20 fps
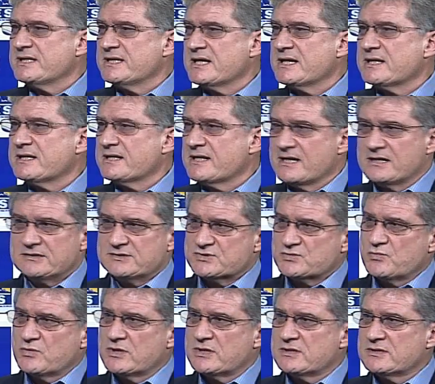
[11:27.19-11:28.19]
done
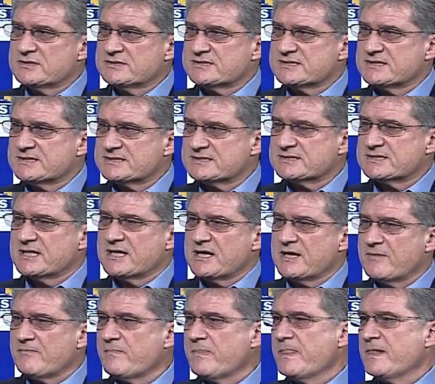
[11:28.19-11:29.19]
elsewhere? Is this
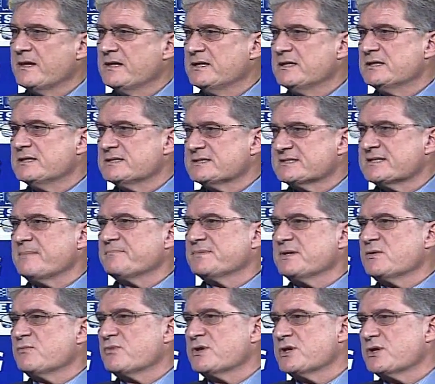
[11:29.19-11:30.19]

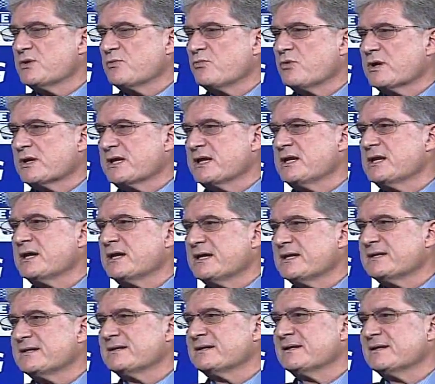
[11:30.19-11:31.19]
something where you're working
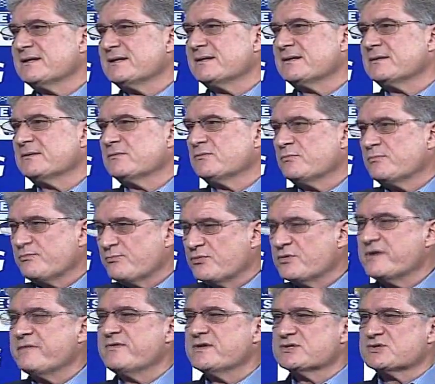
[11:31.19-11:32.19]
on
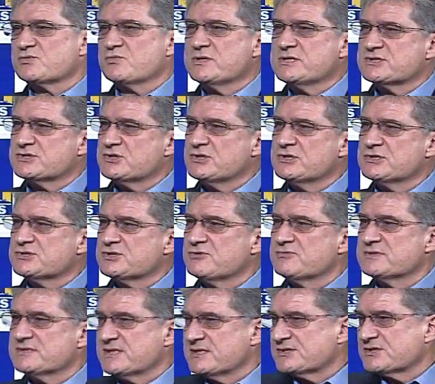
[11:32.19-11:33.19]
previous research, or
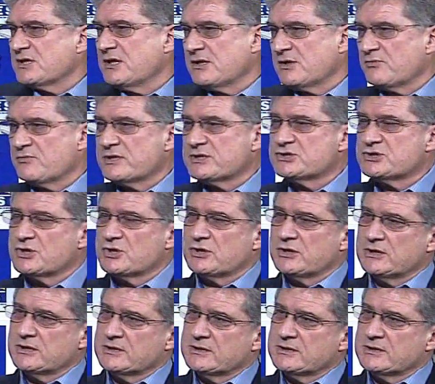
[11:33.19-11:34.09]
is this all original?